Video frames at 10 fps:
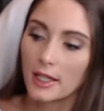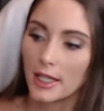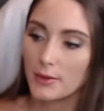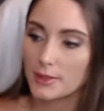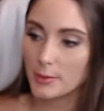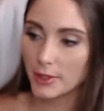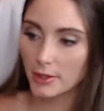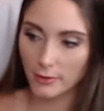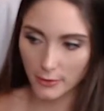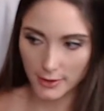It was a
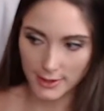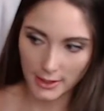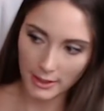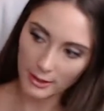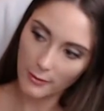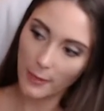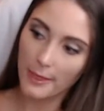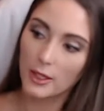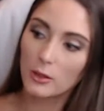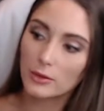beautiful city.
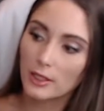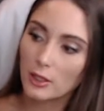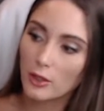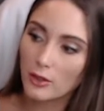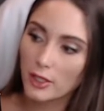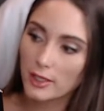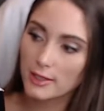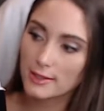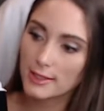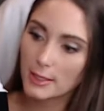Only
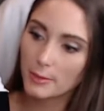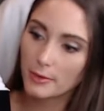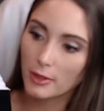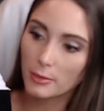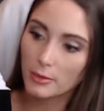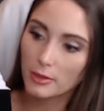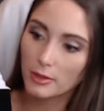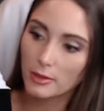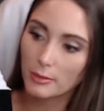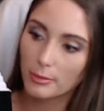Lothar's deep
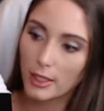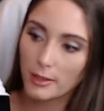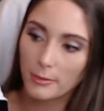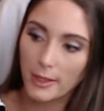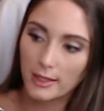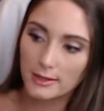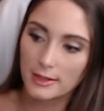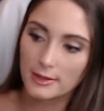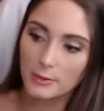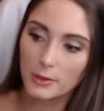grumble brought him back to
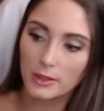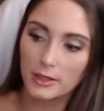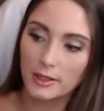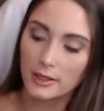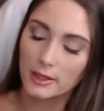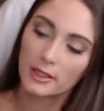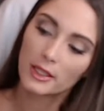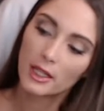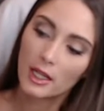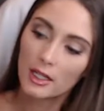this world.
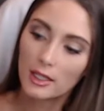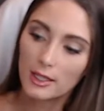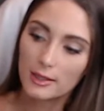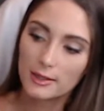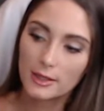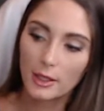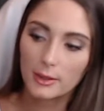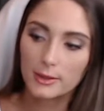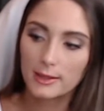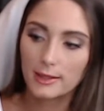
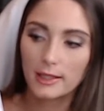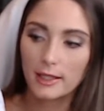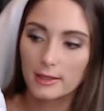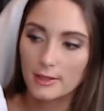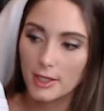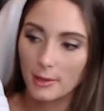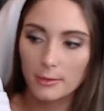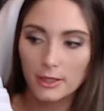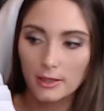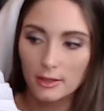"So," said the king's
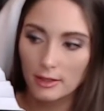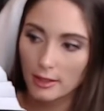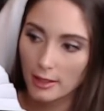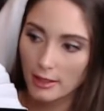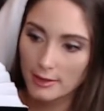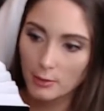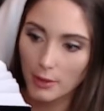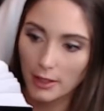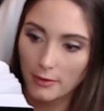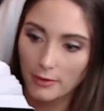champion in his
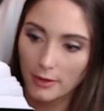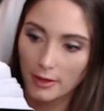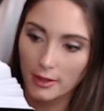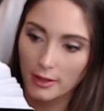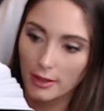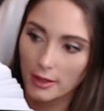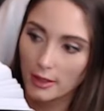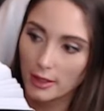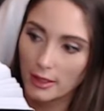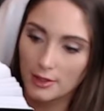way
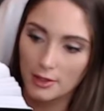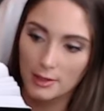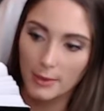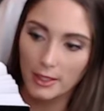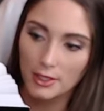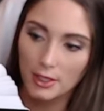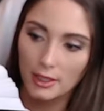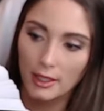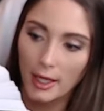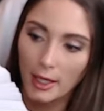of
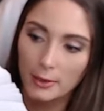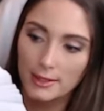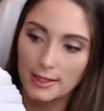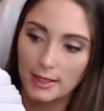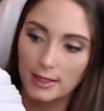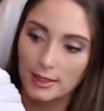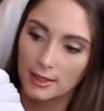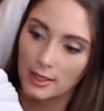introspection, "how is he?"